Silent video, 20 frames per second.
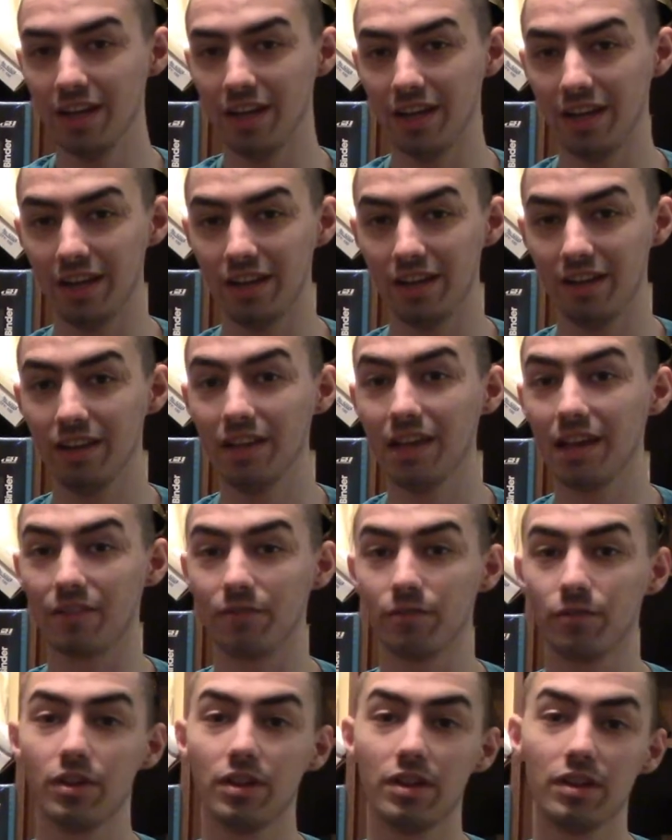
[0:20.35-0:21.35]
And
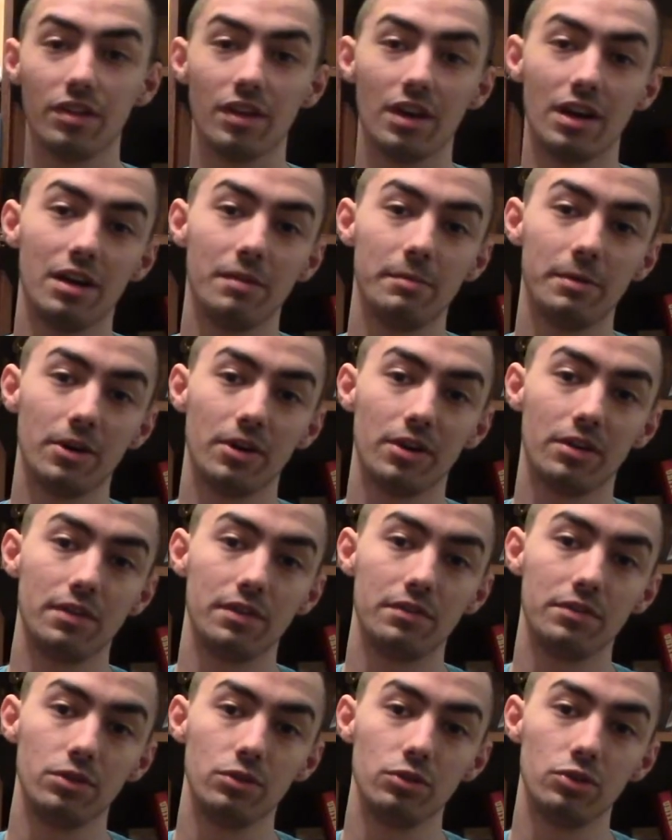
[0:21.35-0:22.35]
yes, for this American
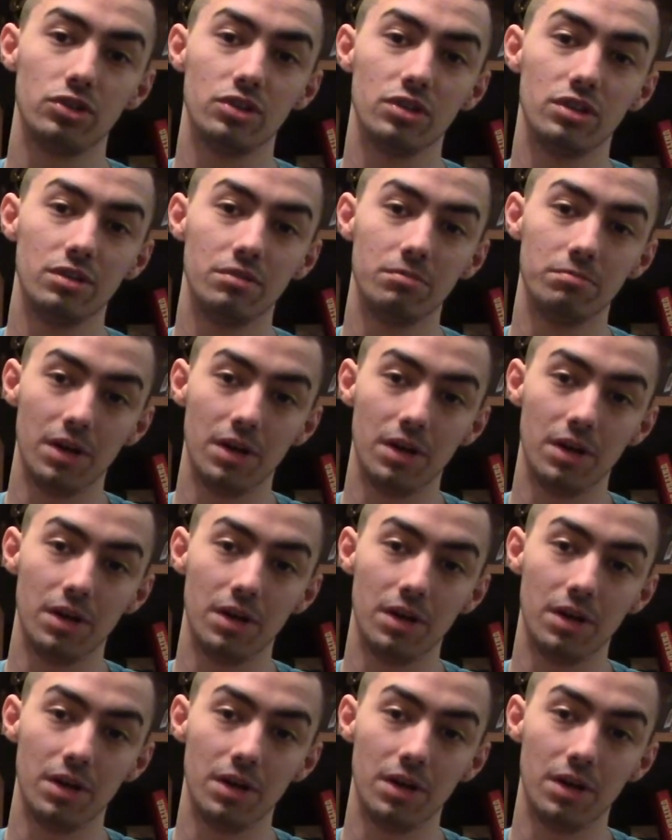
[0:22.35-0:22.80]
Revolution